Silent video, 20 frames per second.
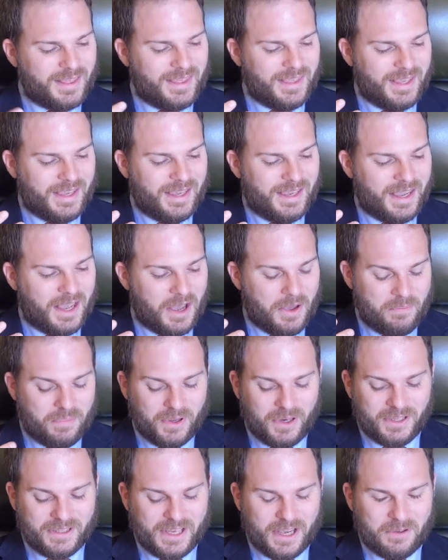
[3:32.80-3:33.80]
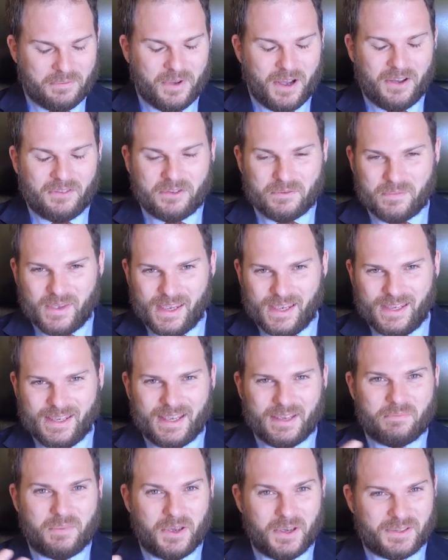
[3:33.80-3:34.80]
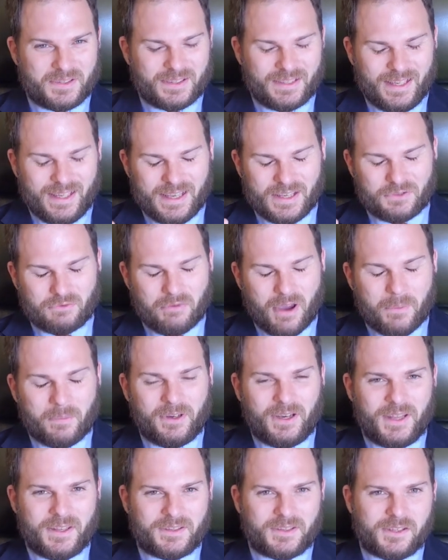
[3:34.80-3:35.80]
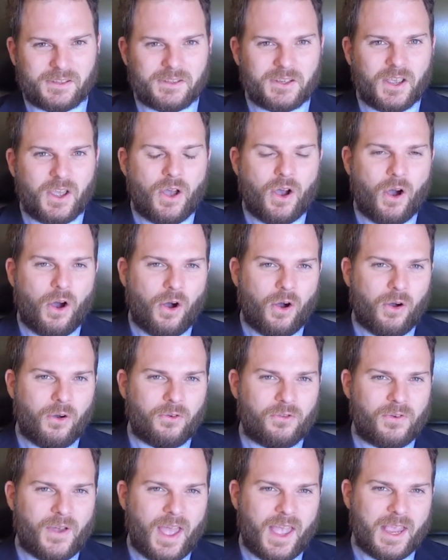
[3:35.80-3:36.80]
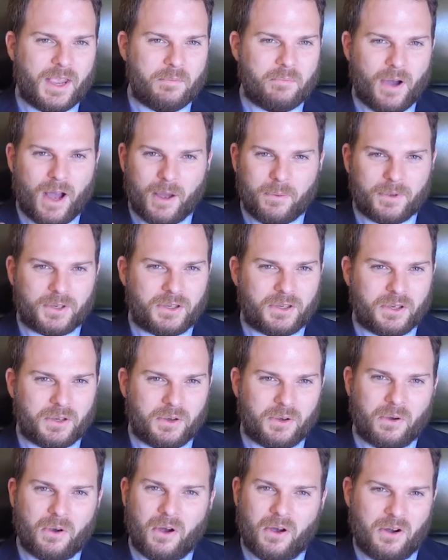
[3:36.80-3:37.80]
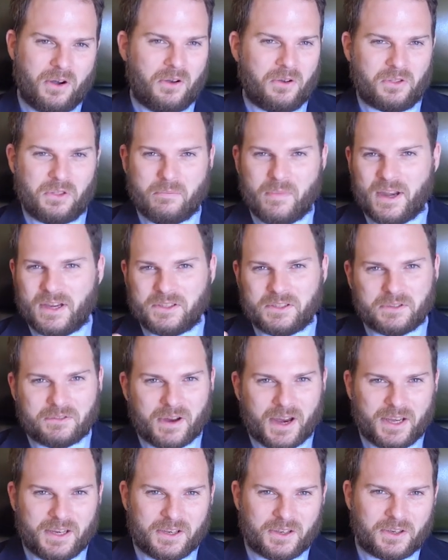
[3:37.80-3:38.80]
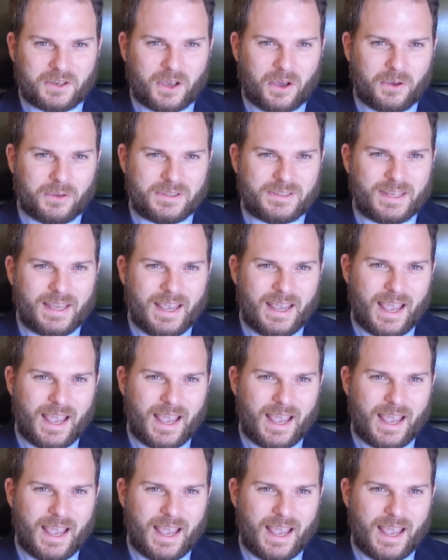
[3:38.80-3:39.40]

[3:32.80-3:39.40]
the Perla del Mar for me personally is reminiscent of a barbecue along the Mediterranean coast.